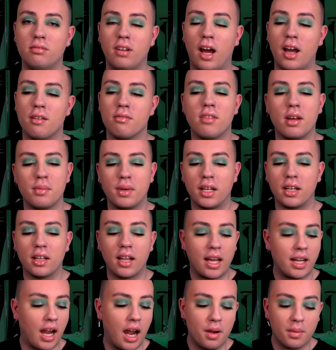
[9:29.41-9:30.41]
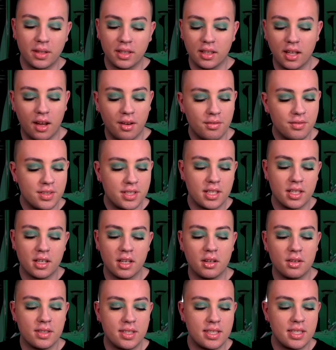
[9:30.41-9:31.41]
I mean, like, I would love
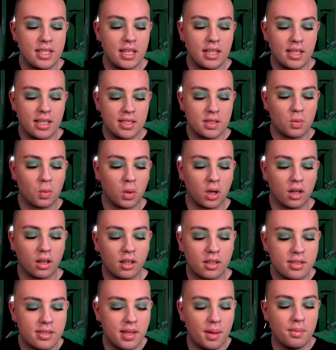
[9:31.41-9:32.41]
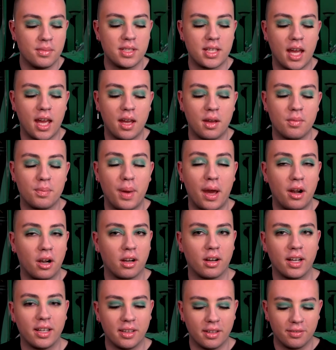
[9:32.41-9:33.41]
to see this work someday better
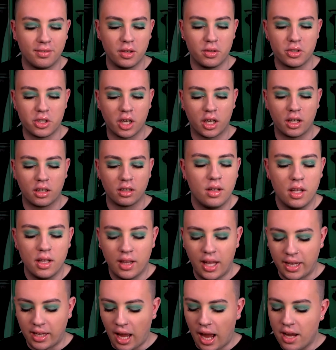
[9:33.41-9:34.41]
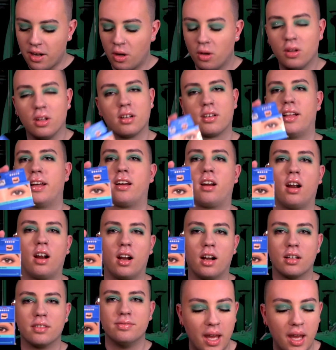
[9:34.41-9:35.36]
in the future. Like, I don't look like her.